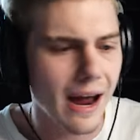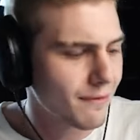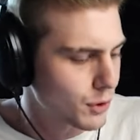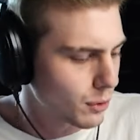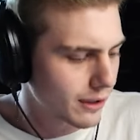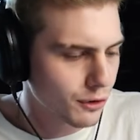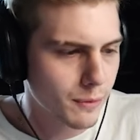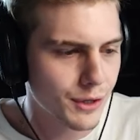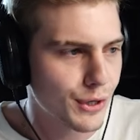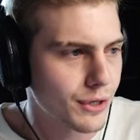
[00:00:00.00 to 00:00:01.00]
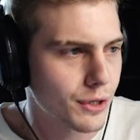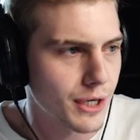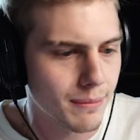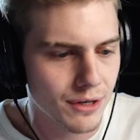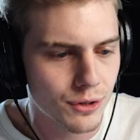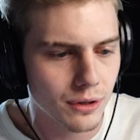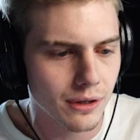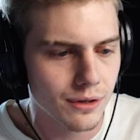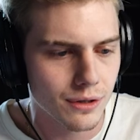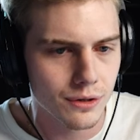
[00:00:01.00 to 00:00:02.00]
All right, I have two kills, but it says our team has
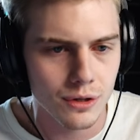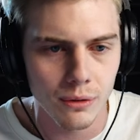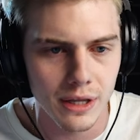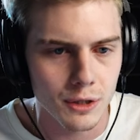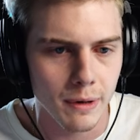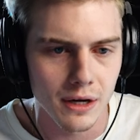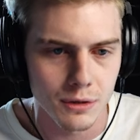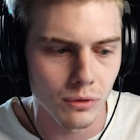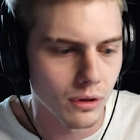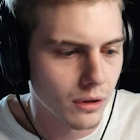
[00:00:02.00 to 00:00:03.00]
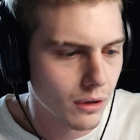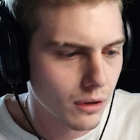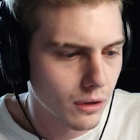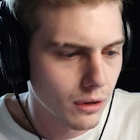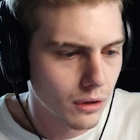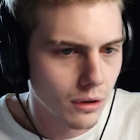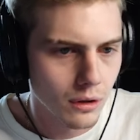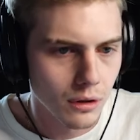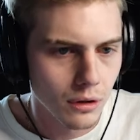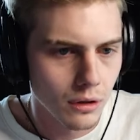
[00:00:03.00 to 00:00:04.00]
two kills, and there's no way that's possible. Um, I'm,
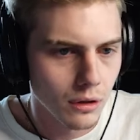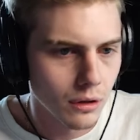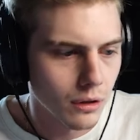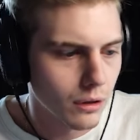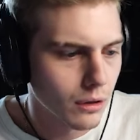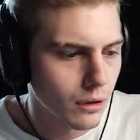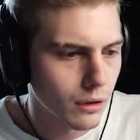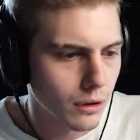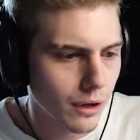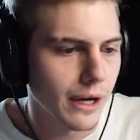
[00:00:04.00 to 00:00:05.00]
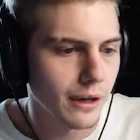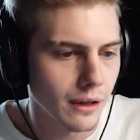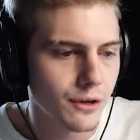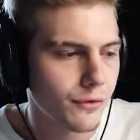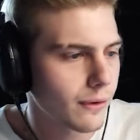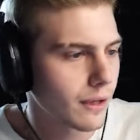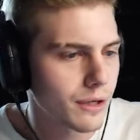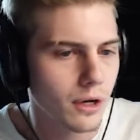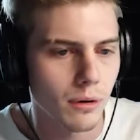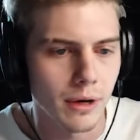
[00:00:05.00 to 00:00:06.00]
I'm we have we have four. Okay, so let's,
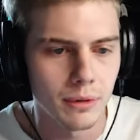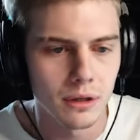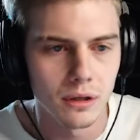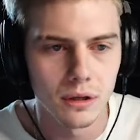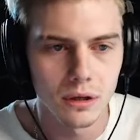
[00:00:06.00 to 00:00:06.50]
let's go, baby.